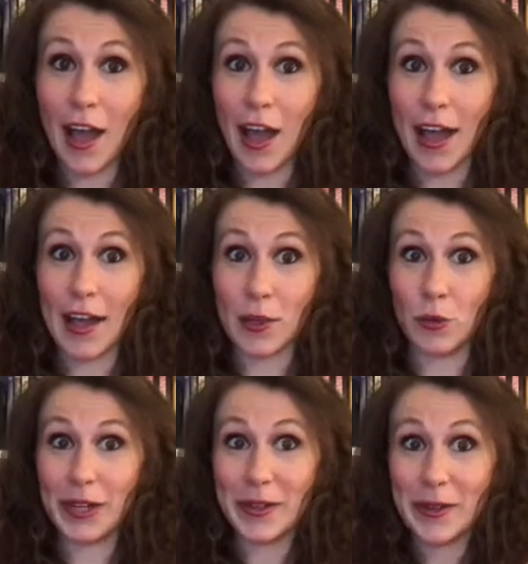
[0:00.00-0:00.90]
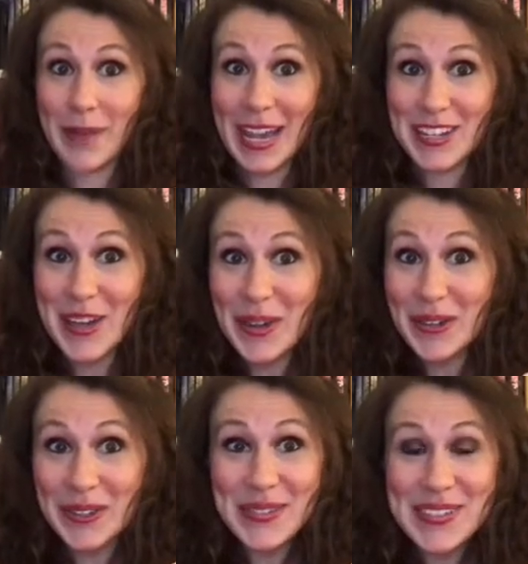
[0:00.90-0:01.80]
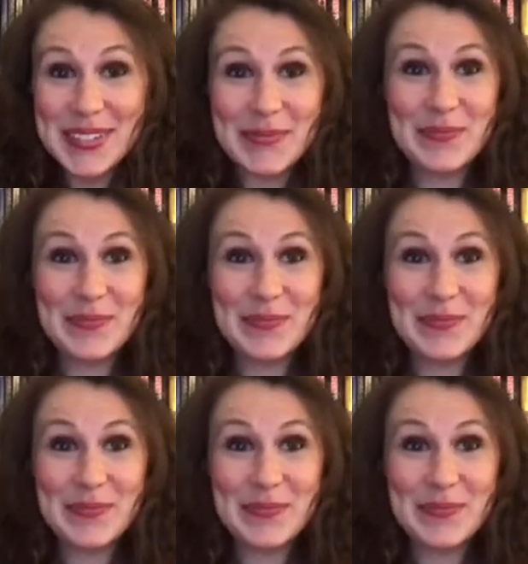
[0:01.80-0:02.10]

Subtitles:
I wiggle my toes.